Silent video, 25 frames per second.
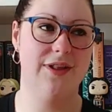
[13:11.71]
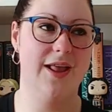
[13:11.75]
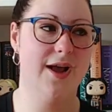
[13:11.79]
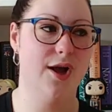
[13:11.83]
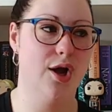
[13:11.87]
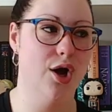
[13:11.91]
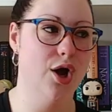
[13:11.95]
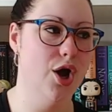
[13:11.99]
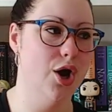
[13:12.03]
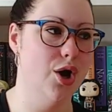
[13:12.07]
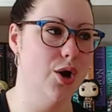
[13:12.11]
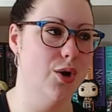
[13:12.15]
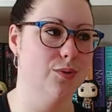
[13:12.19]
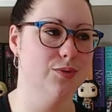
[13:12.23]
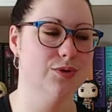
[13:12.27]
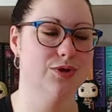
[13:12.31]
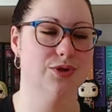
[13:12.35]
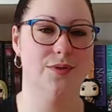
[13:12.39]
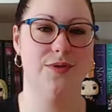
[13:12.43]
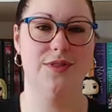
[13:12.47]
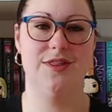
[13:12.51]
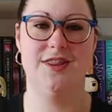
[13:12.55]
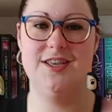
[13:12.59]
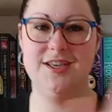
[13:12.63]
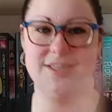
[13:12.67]
like, oh,
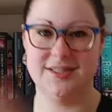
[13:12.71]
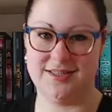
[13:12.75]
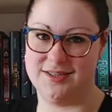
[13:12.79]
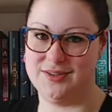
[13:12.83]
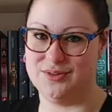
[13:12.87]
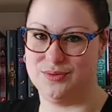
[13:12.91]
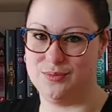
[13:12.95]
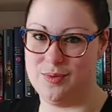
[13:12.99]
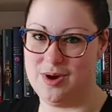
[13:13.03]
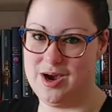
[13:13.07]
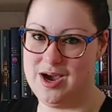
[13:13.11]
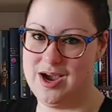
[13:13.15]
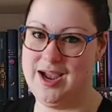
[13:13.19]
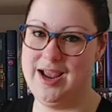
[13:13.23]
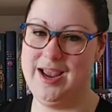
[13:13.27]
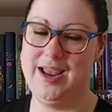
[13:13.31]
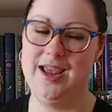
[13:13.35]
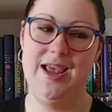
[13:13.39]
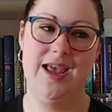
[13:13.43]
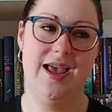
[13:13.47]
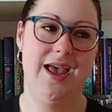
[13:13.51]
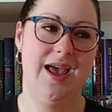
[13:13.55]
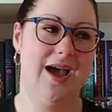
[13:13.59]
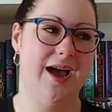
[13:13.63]
so this is why.